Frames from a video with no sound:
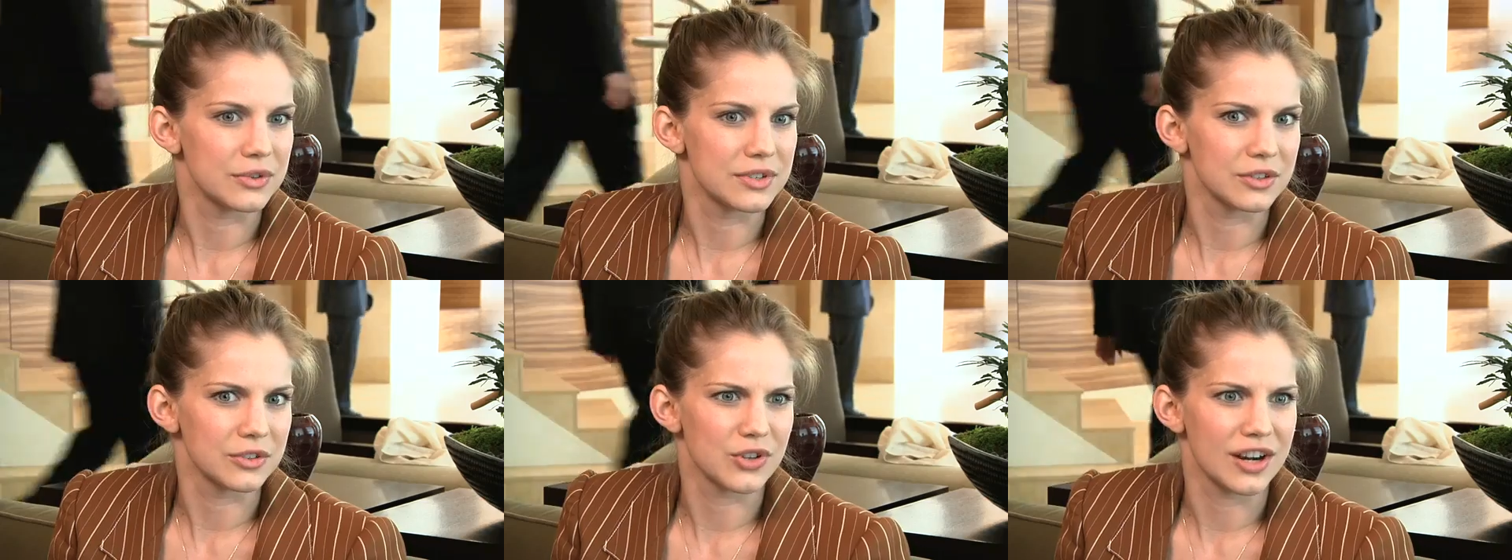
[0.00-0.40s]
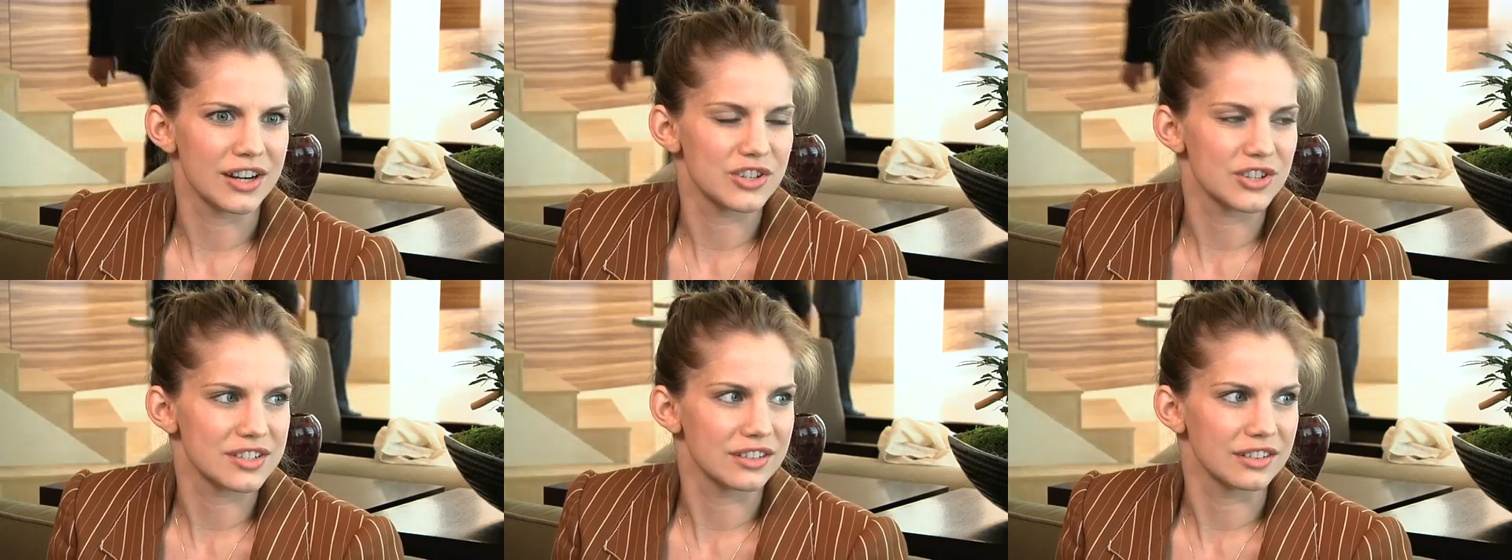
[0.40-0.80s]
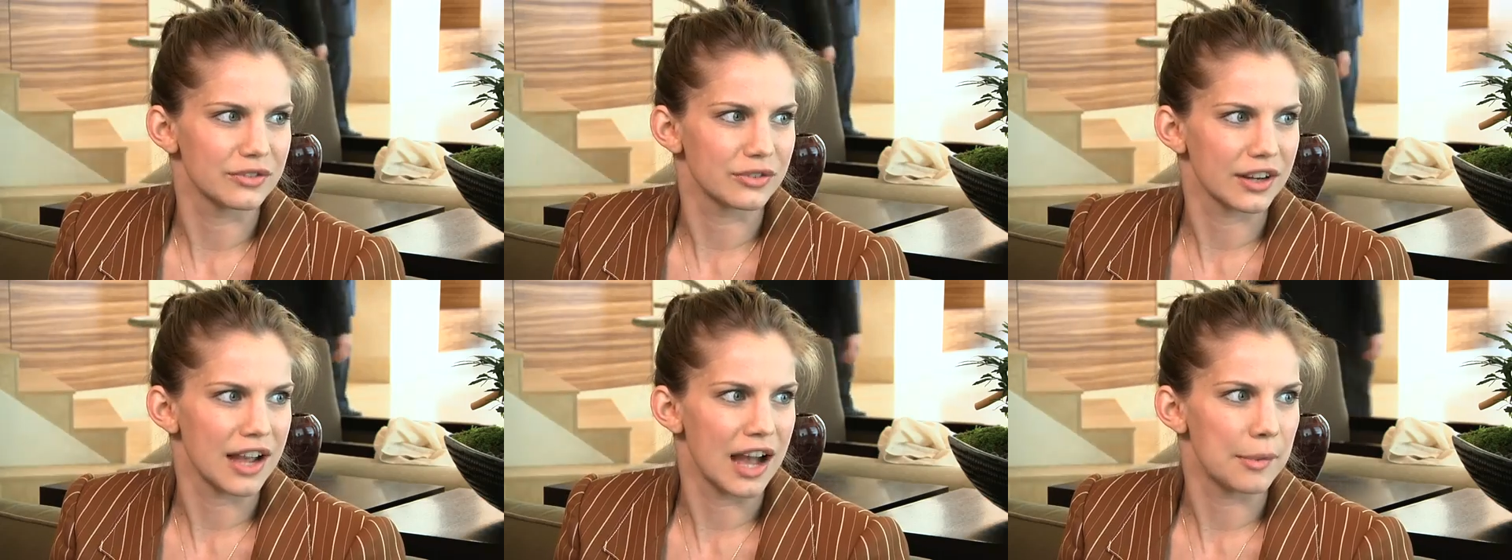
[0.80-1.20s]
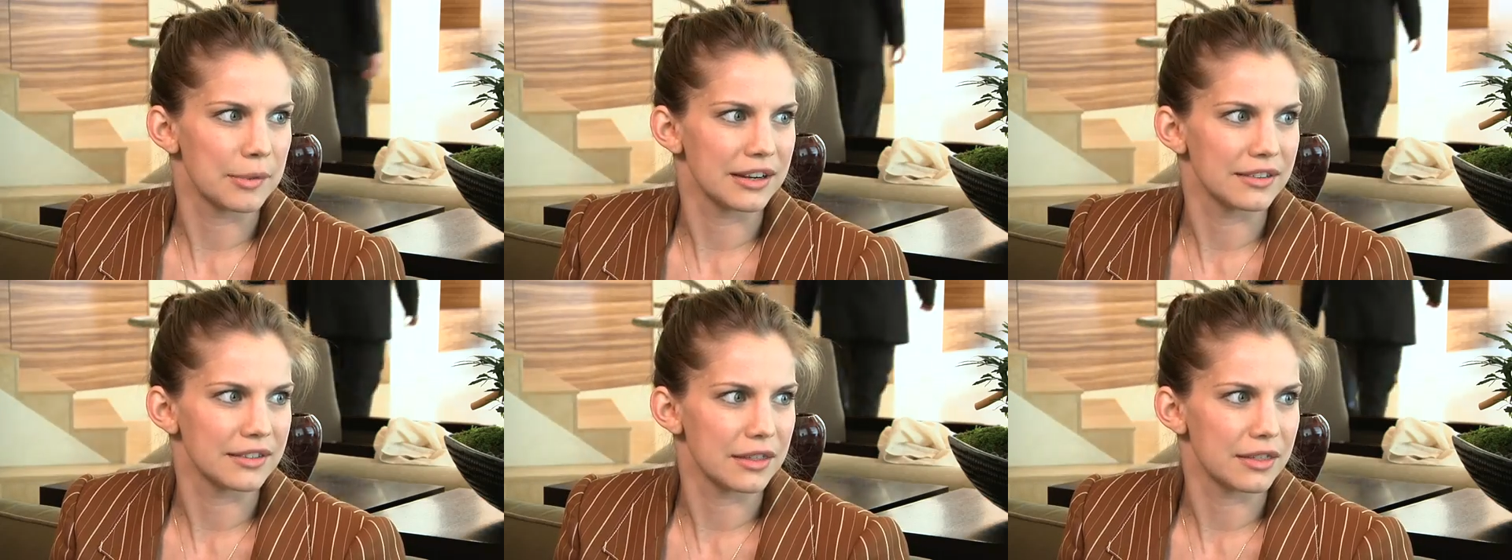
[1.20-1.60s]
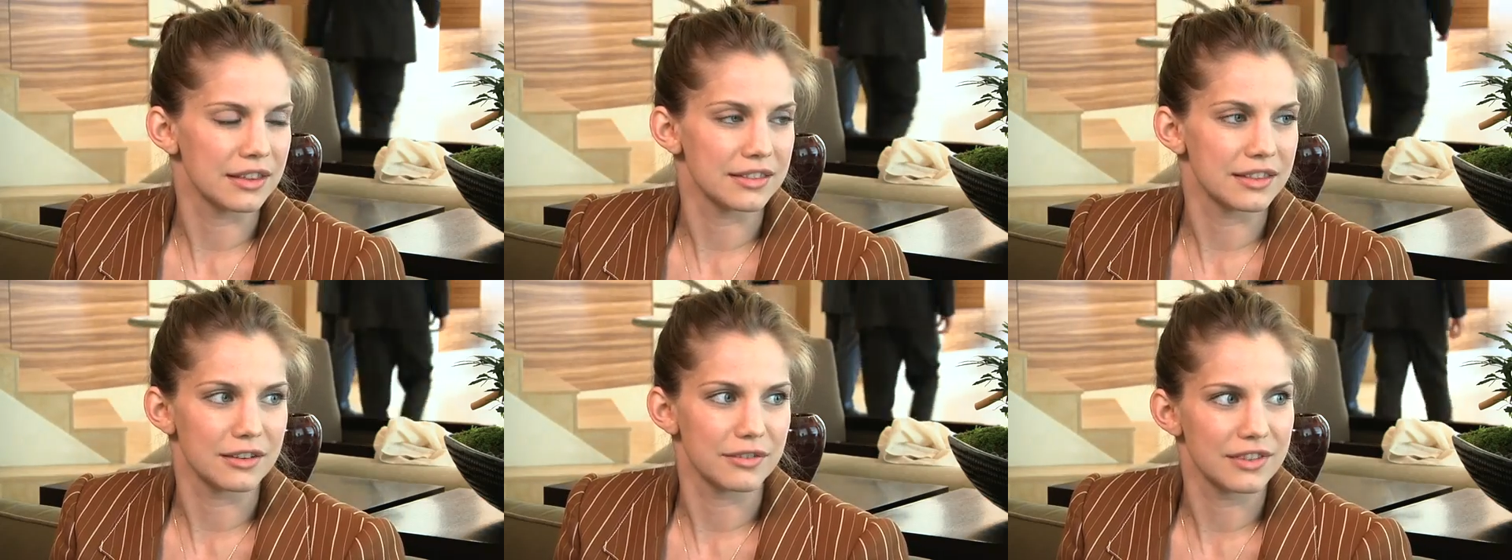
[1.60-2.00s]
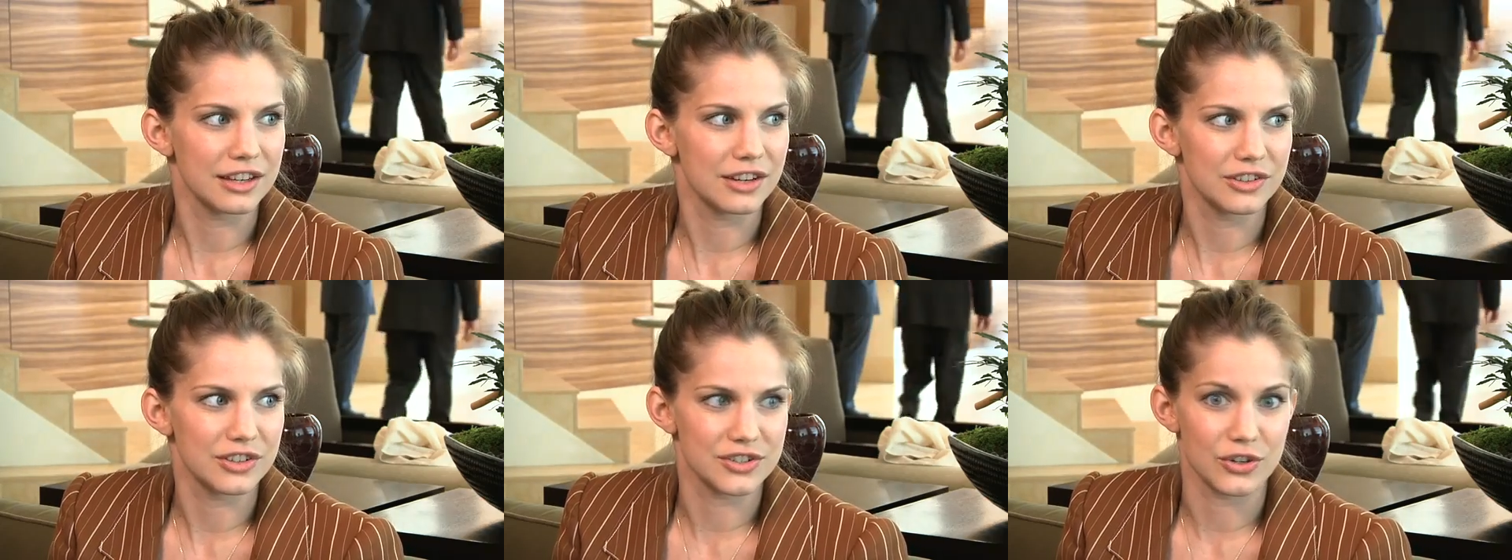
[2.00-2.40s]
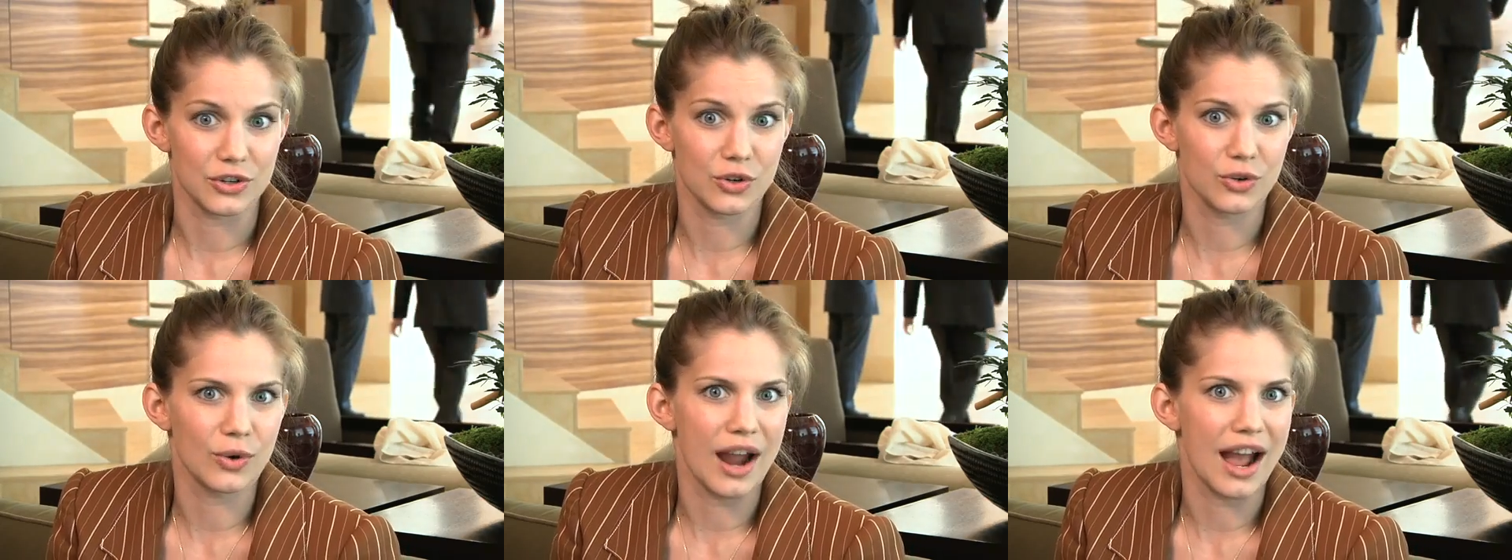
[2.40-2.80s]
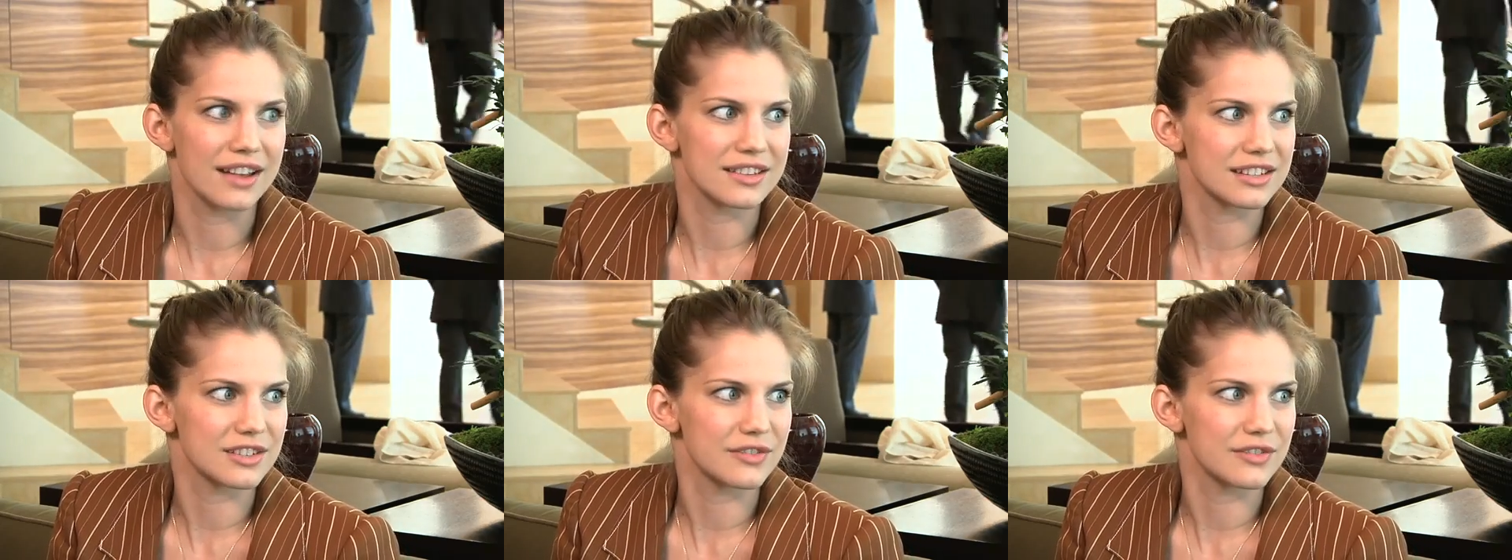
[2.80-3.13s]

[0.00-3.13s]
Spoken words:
there who still try to just deliver comedy, and they think that if they just are crass,